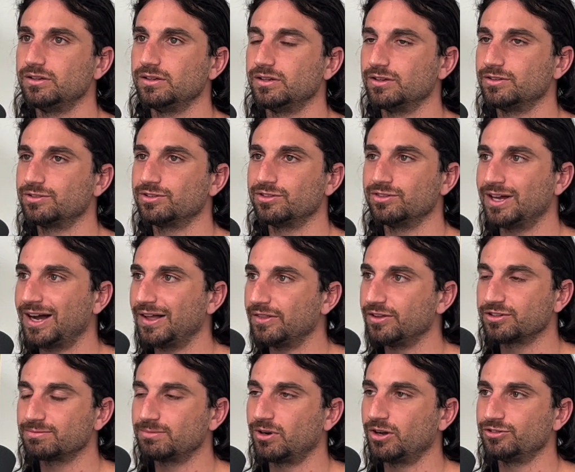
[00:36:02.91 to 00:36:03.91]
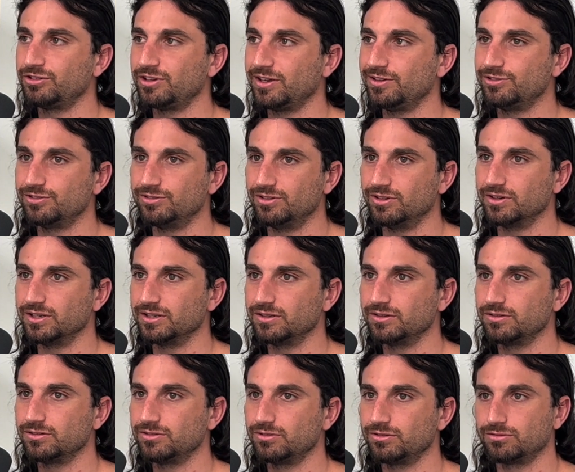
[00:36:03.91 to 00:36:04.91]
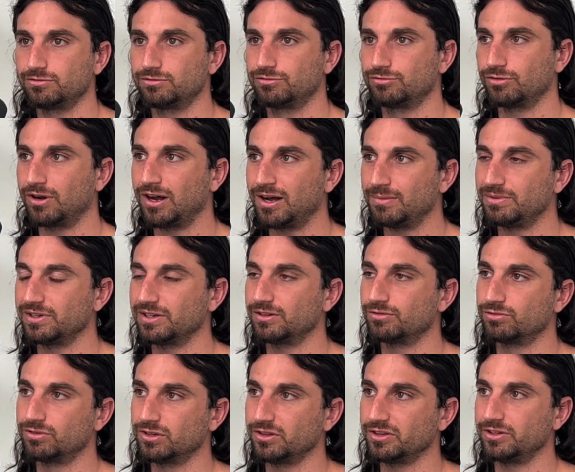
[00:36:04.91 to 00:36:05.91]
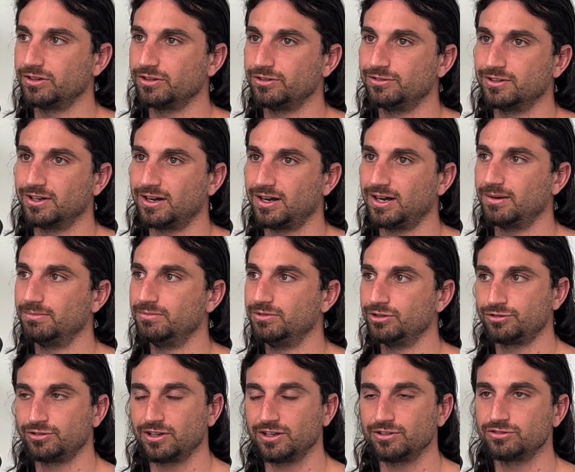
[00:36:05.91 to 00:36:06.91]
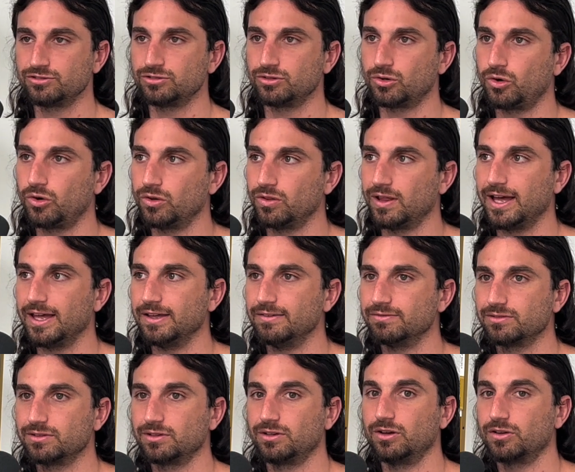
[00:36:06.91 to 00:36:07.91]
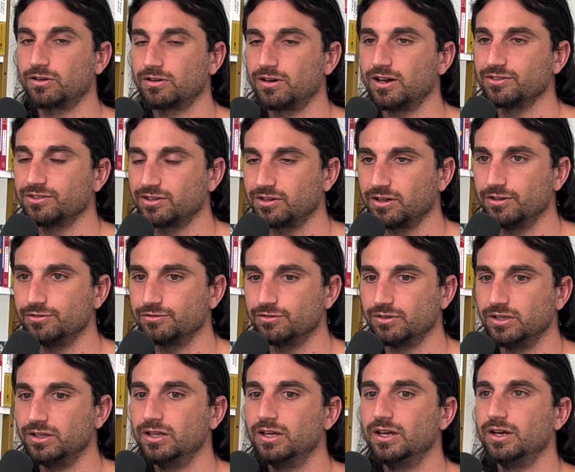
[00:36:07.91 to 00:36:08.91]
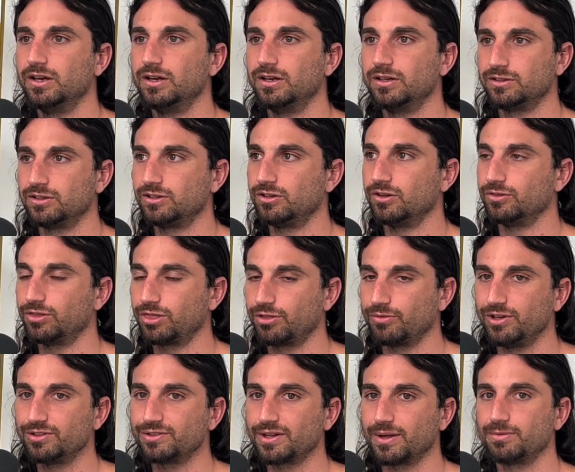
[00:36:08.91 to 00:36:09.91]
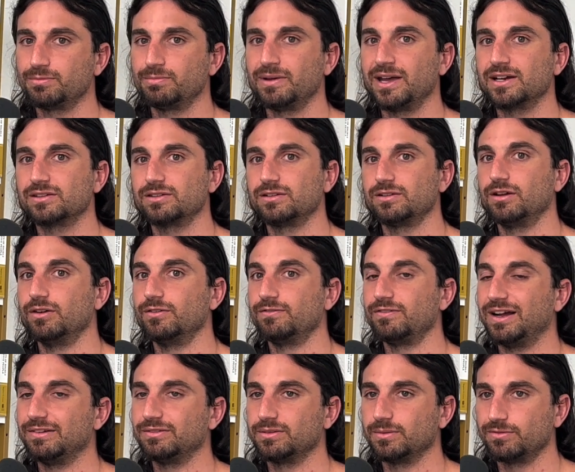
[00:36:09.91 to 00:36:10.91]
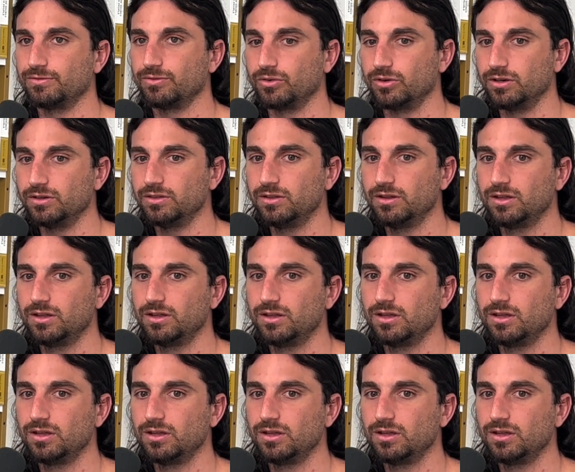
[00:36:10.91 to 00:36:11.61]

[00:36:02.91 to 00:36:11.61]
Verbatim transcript: it's not a small change you're doing. You're dropping a really good job. You're changing your whole life to go across the country, to go three steps back, to go five steps forward.